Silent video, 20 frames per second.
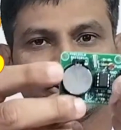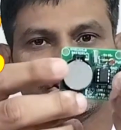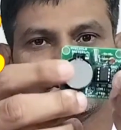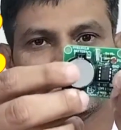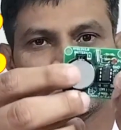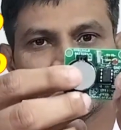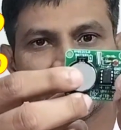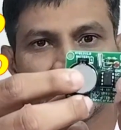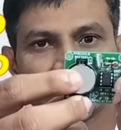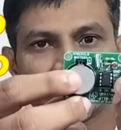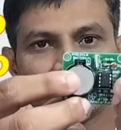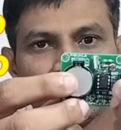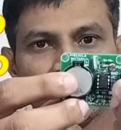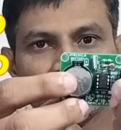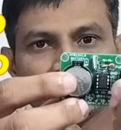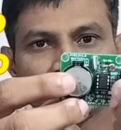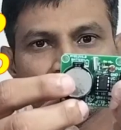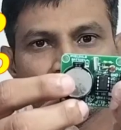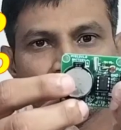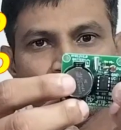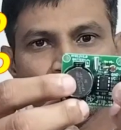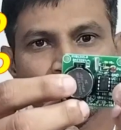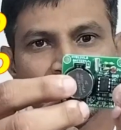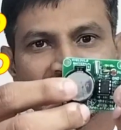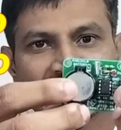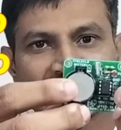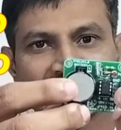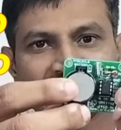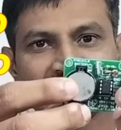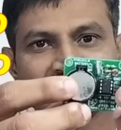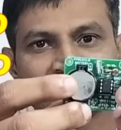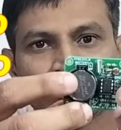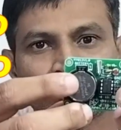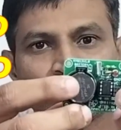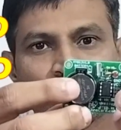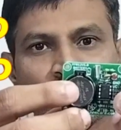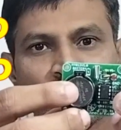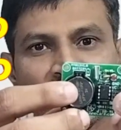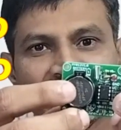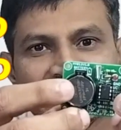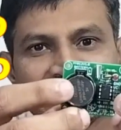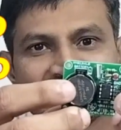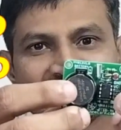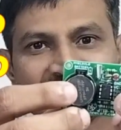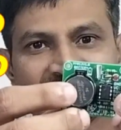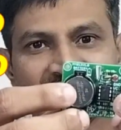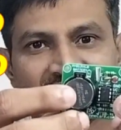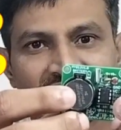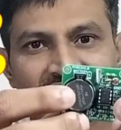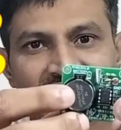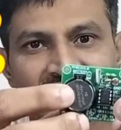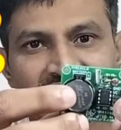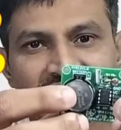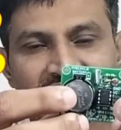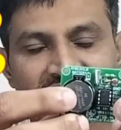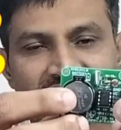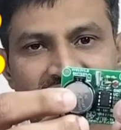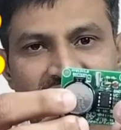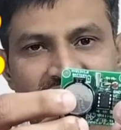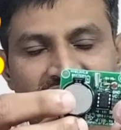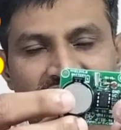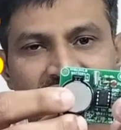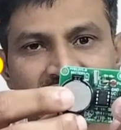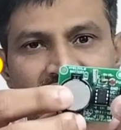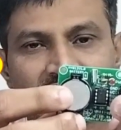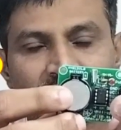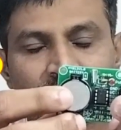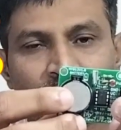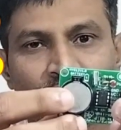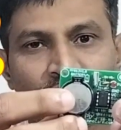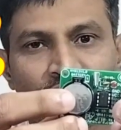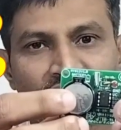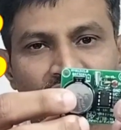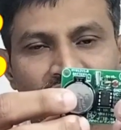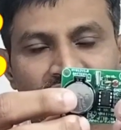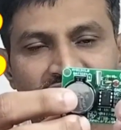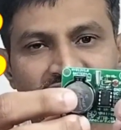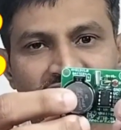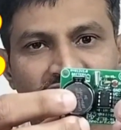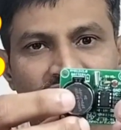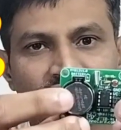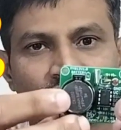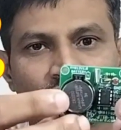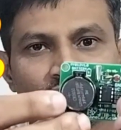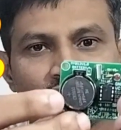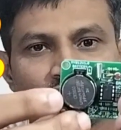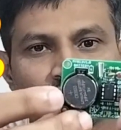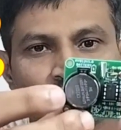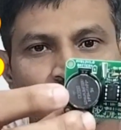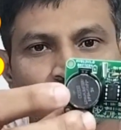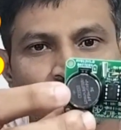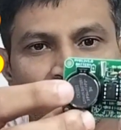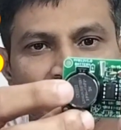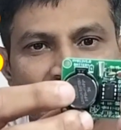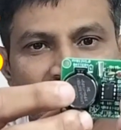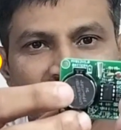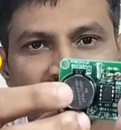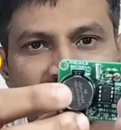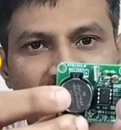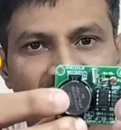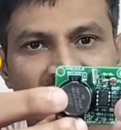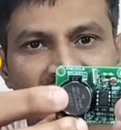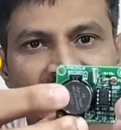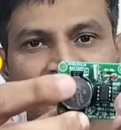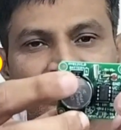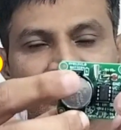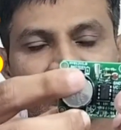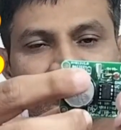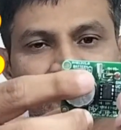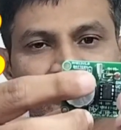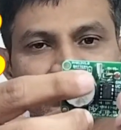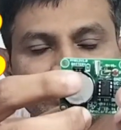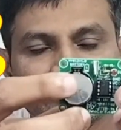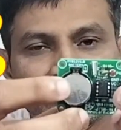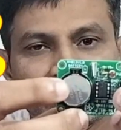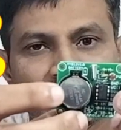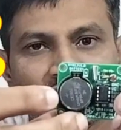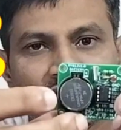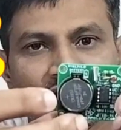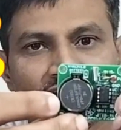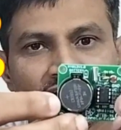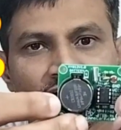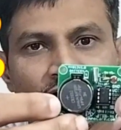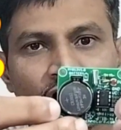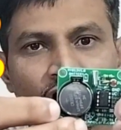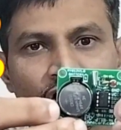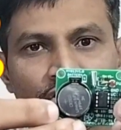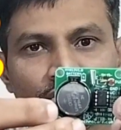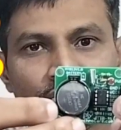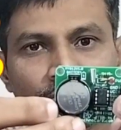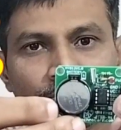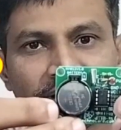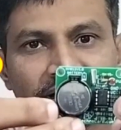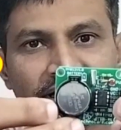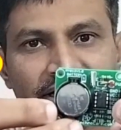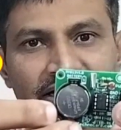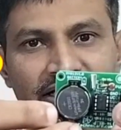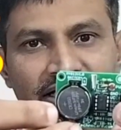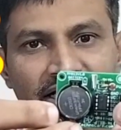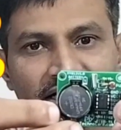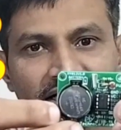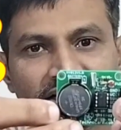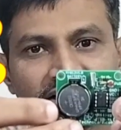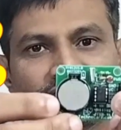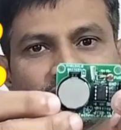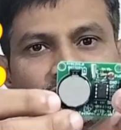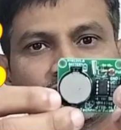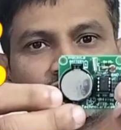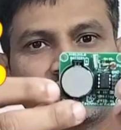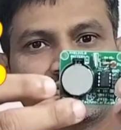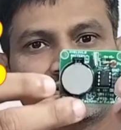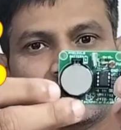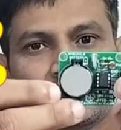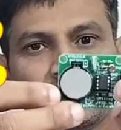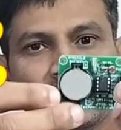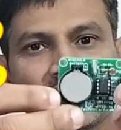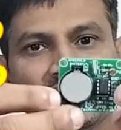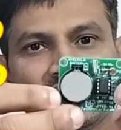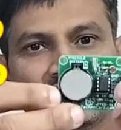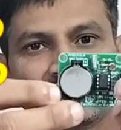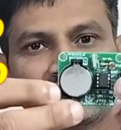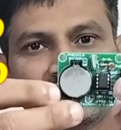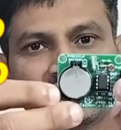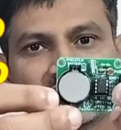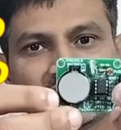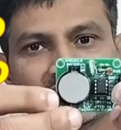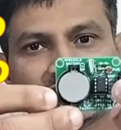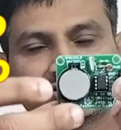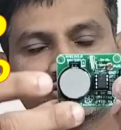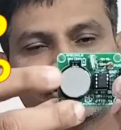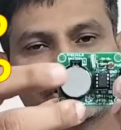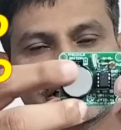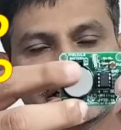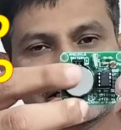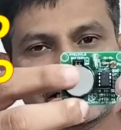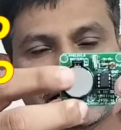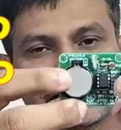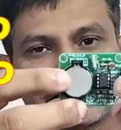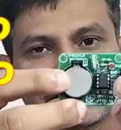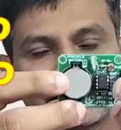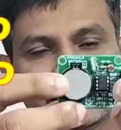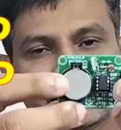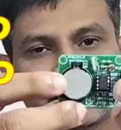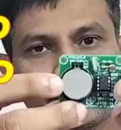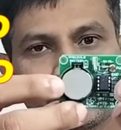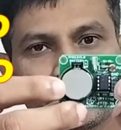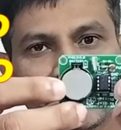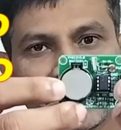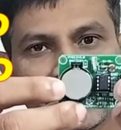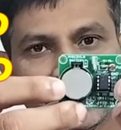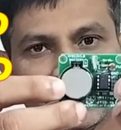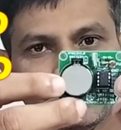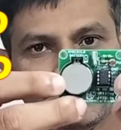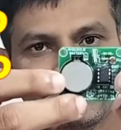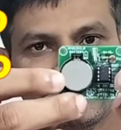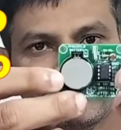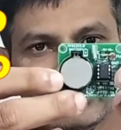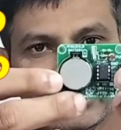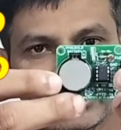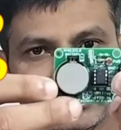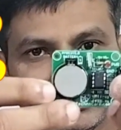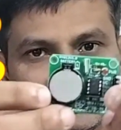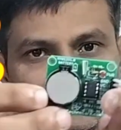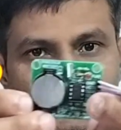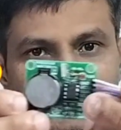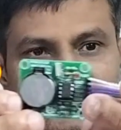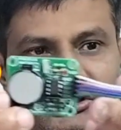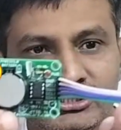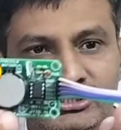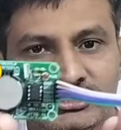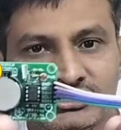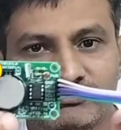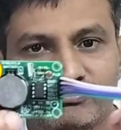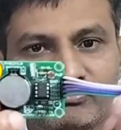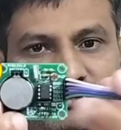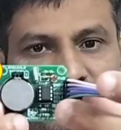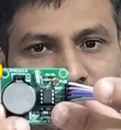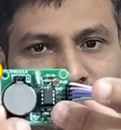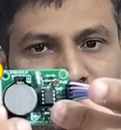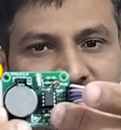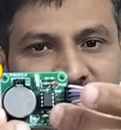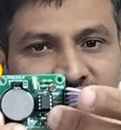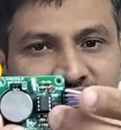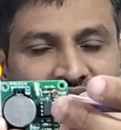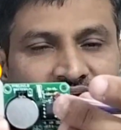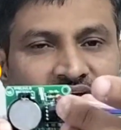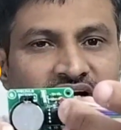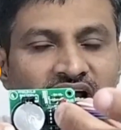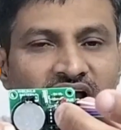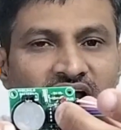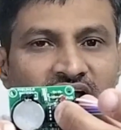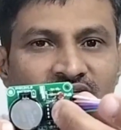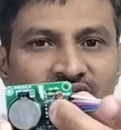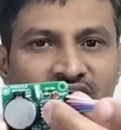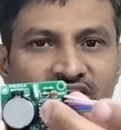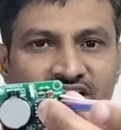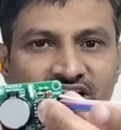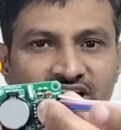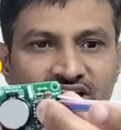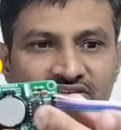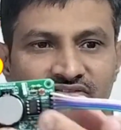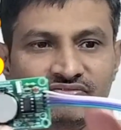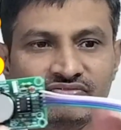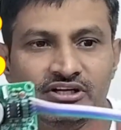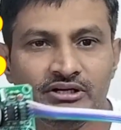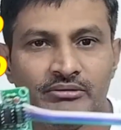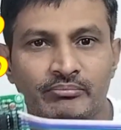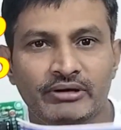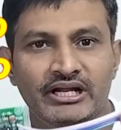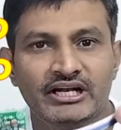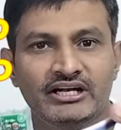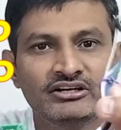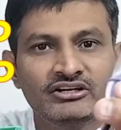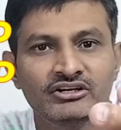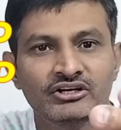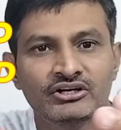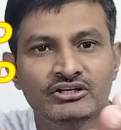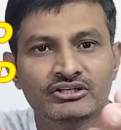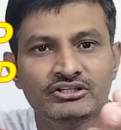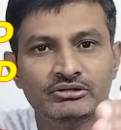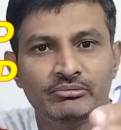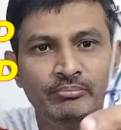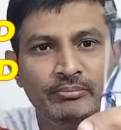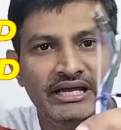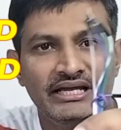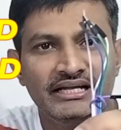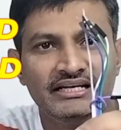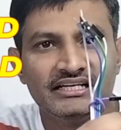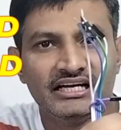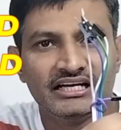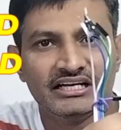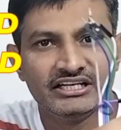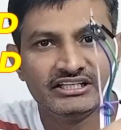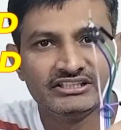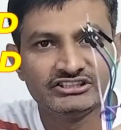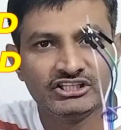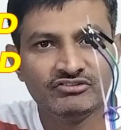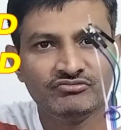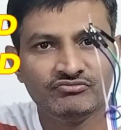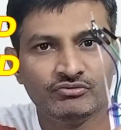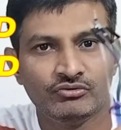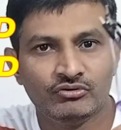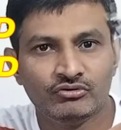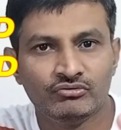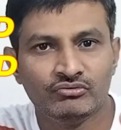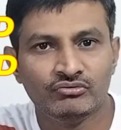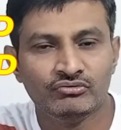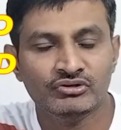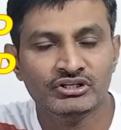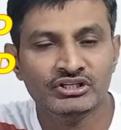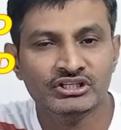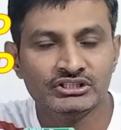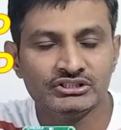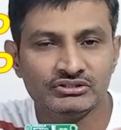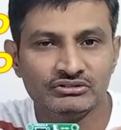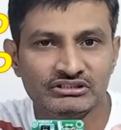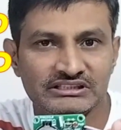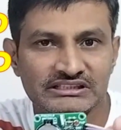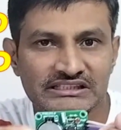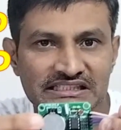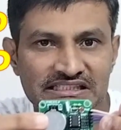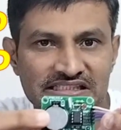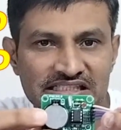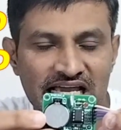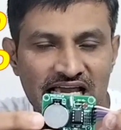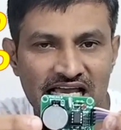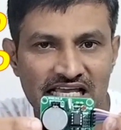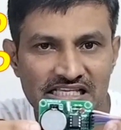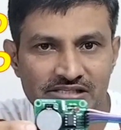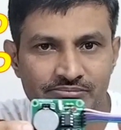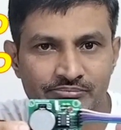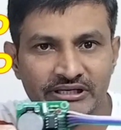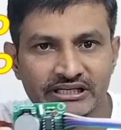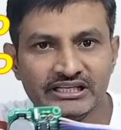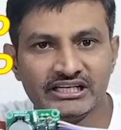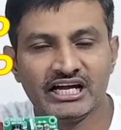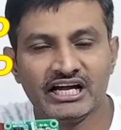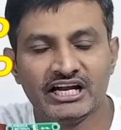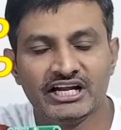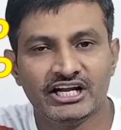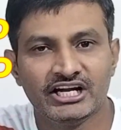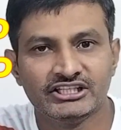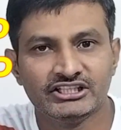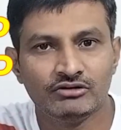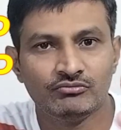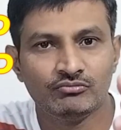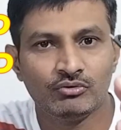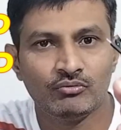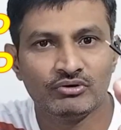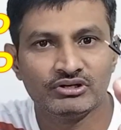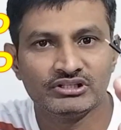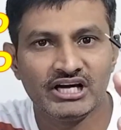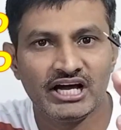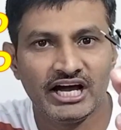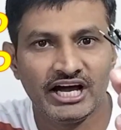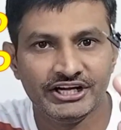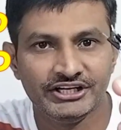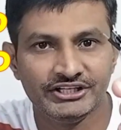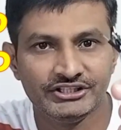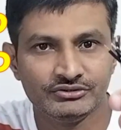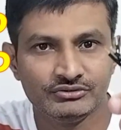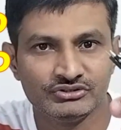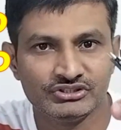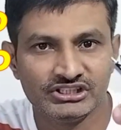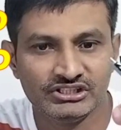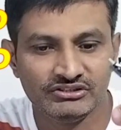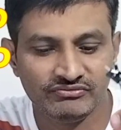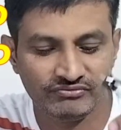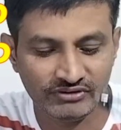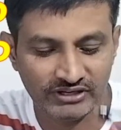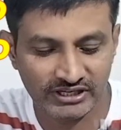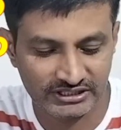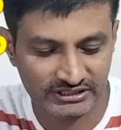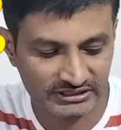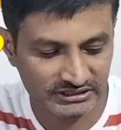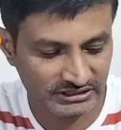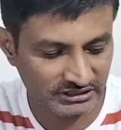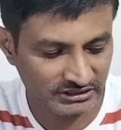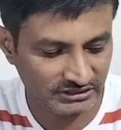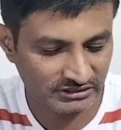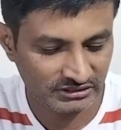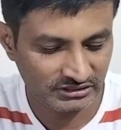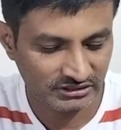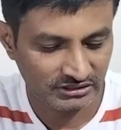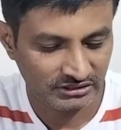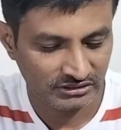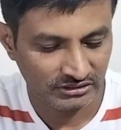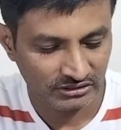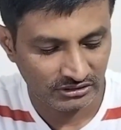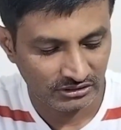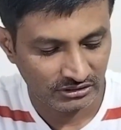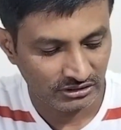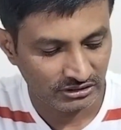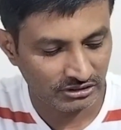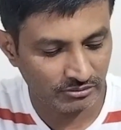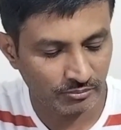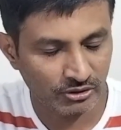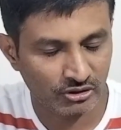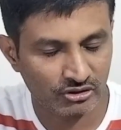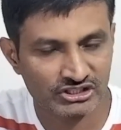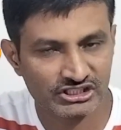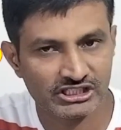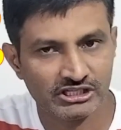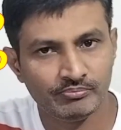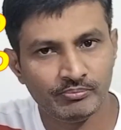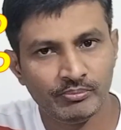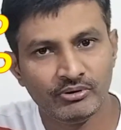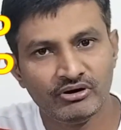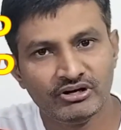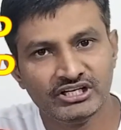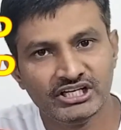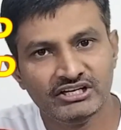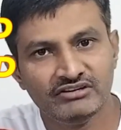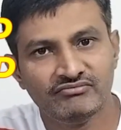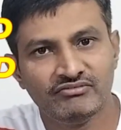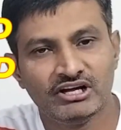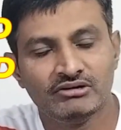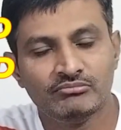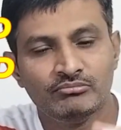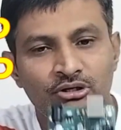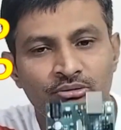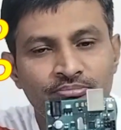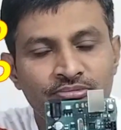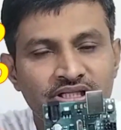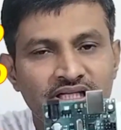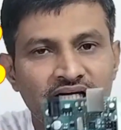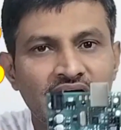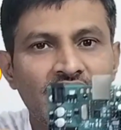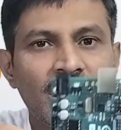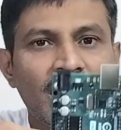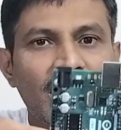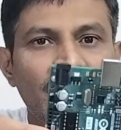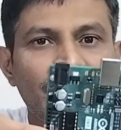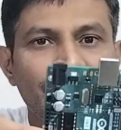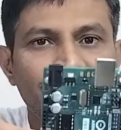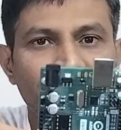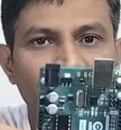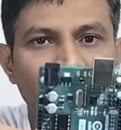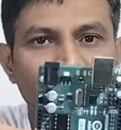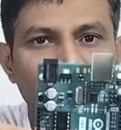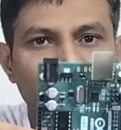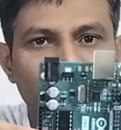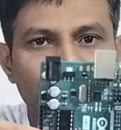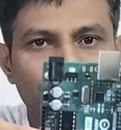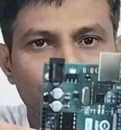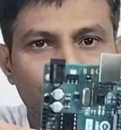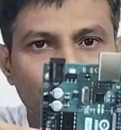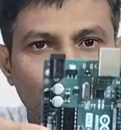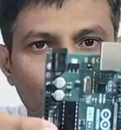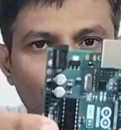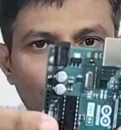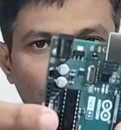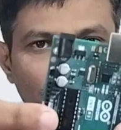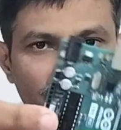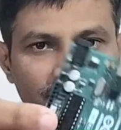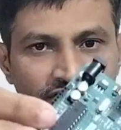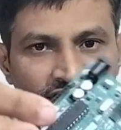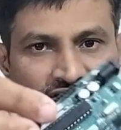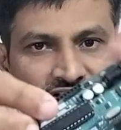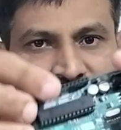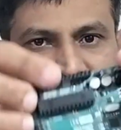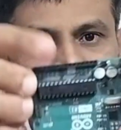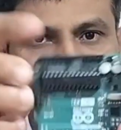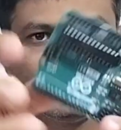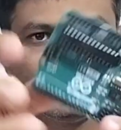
So, which is also placed the point cell, that is a 3 point, 3 volts point cell, which will run automatically without the power frame. So, it can take a backup frame. So, from here, I have taken the female to the male connection port. So, this has been connected over the I2C frame. The most important one will be the Arduino Uno R3.